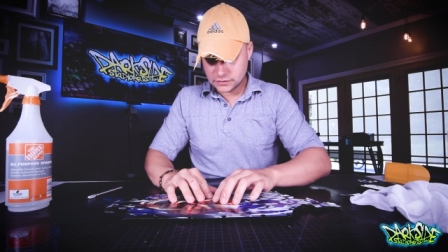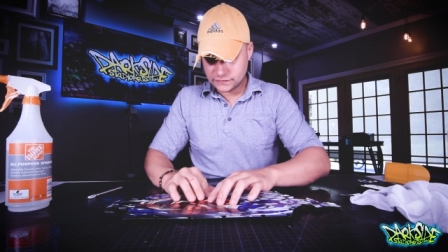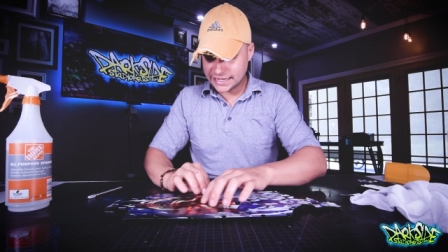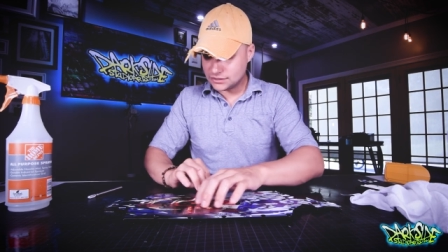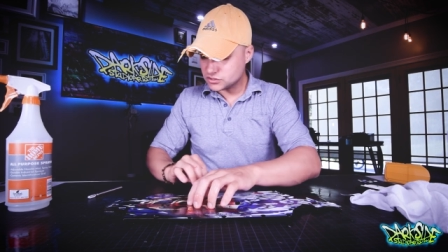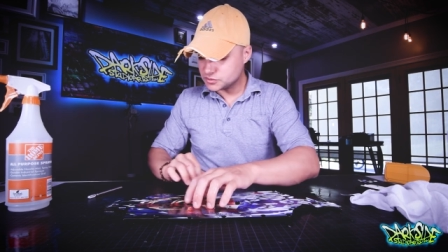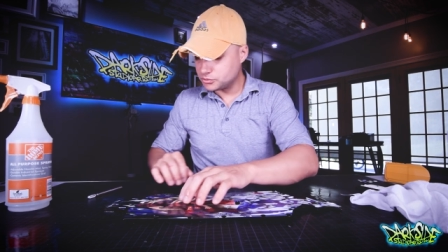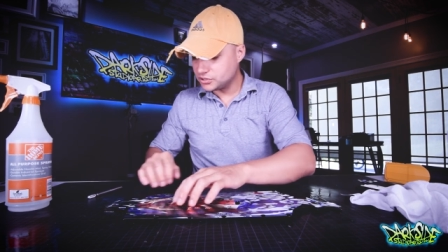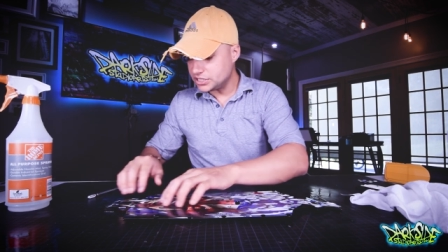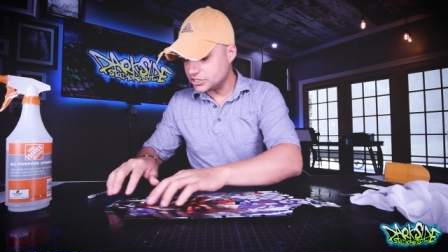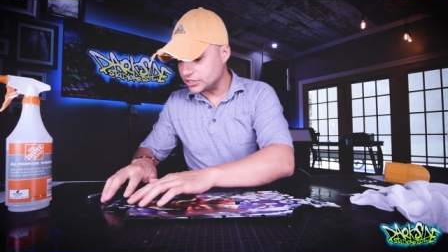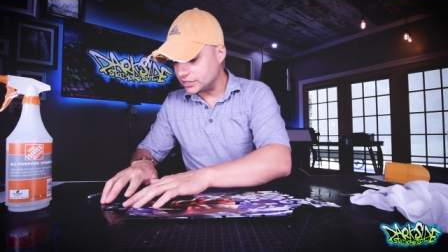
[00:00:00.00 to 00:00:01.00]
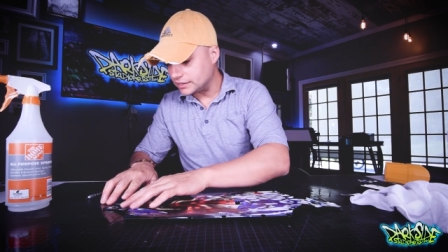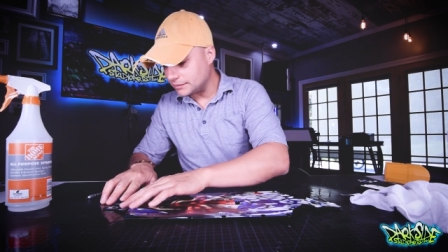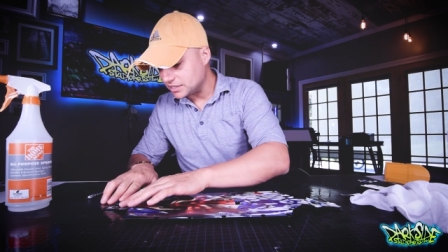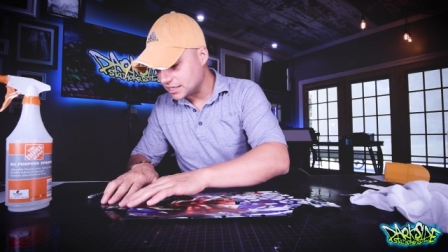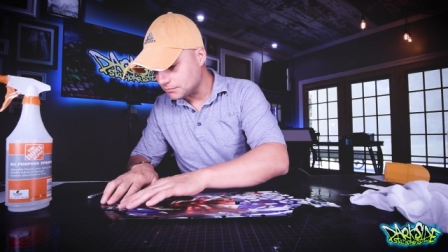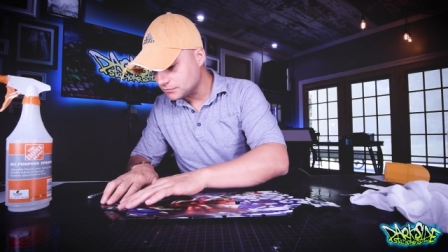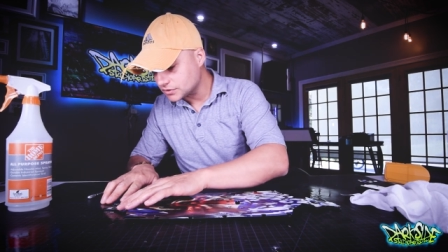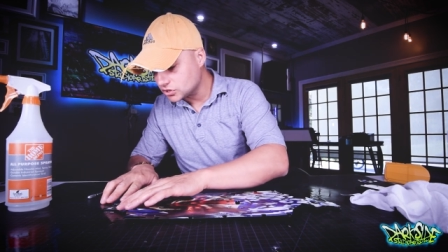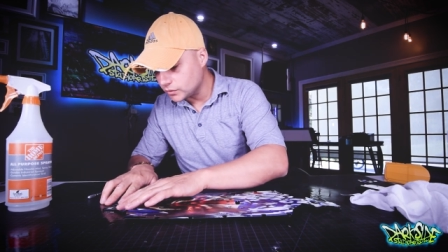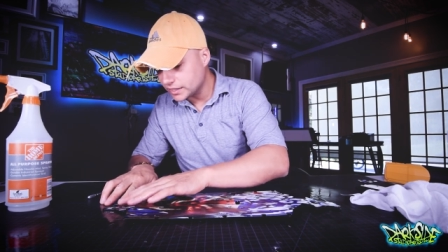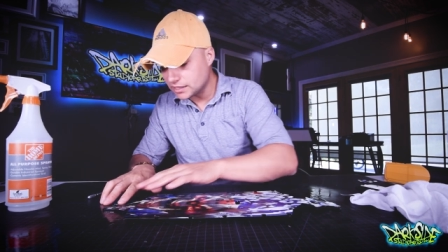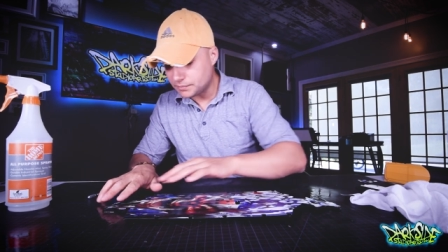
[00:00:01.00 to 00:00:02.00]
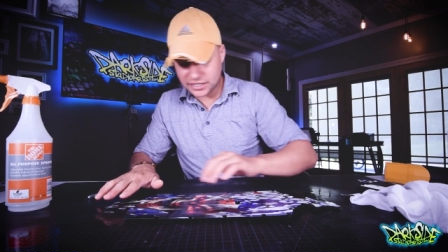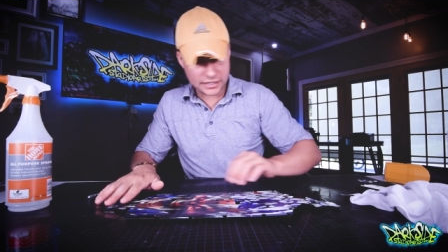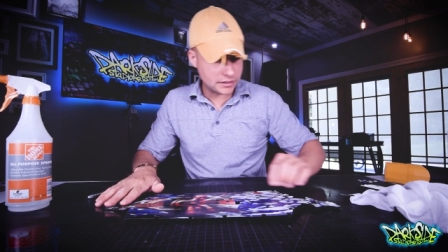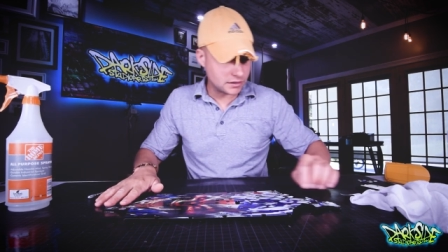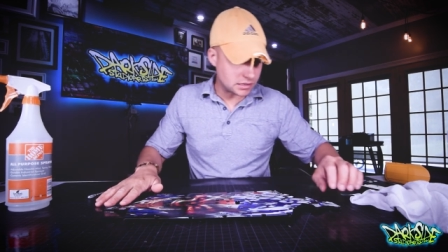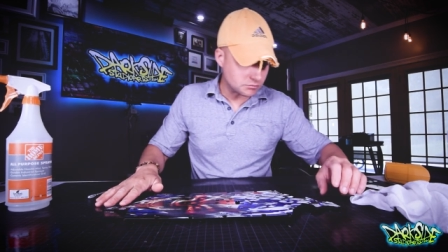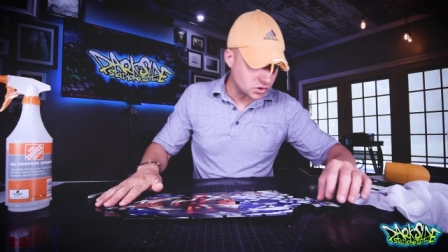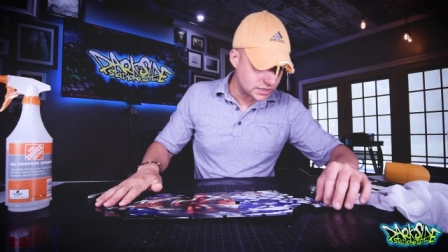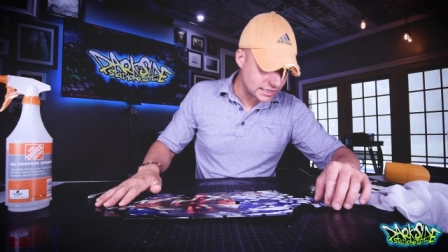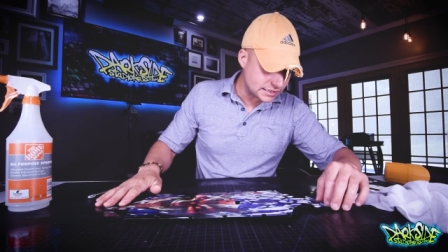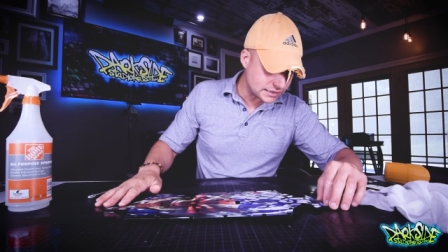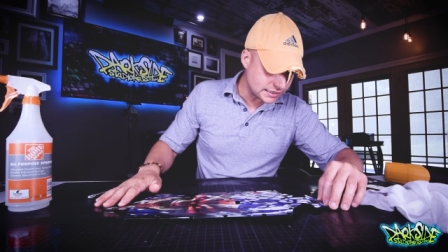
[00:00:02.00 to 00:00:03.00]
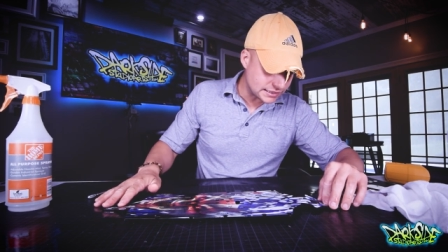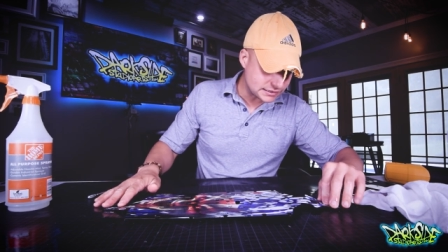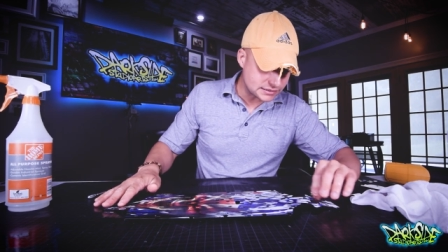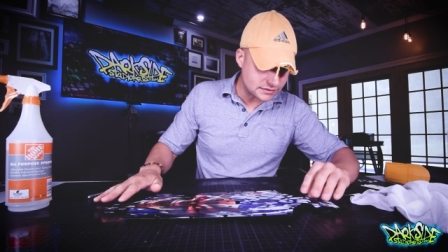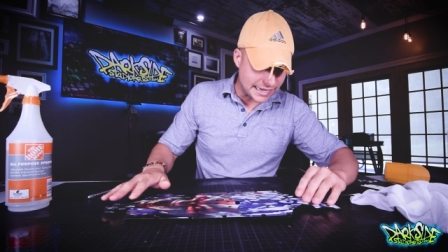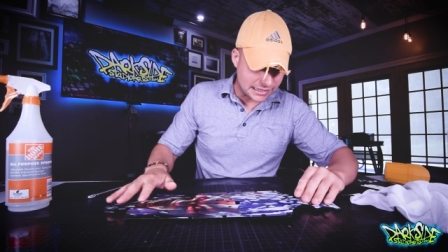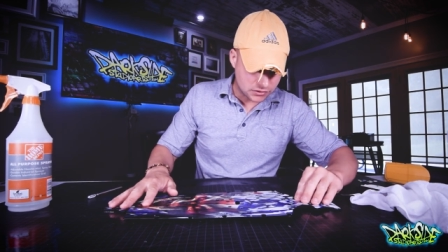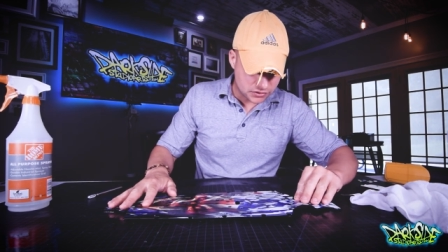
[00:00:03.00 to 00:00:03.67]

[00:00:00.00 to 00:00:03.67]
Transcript: That looks pretty good. I mean, I'm going up here and I'm looking at this. That